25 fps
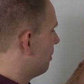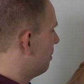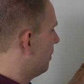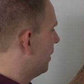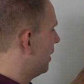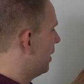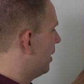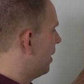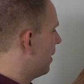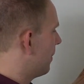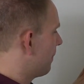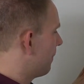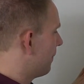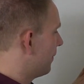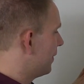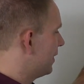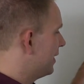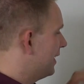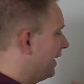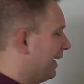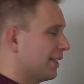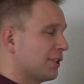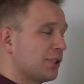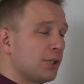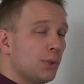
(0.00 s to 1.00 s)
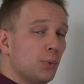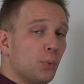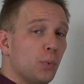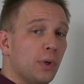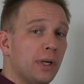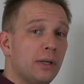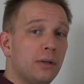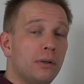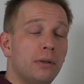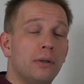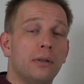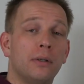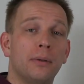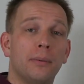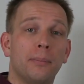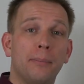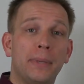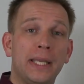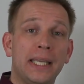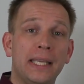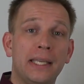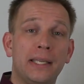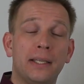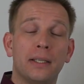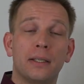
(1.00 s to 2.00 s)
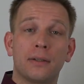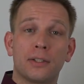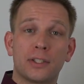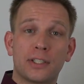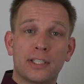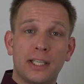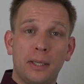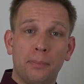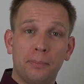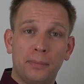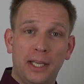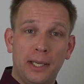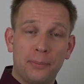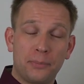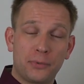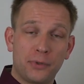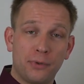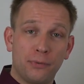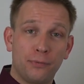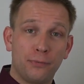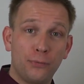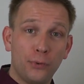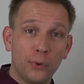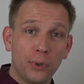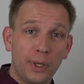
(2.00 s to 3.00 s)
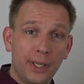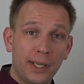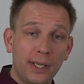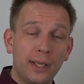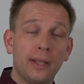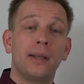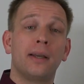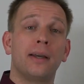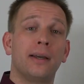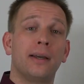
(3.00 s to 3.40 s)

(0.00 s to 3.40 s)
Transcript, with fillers: but text will be sometimes fully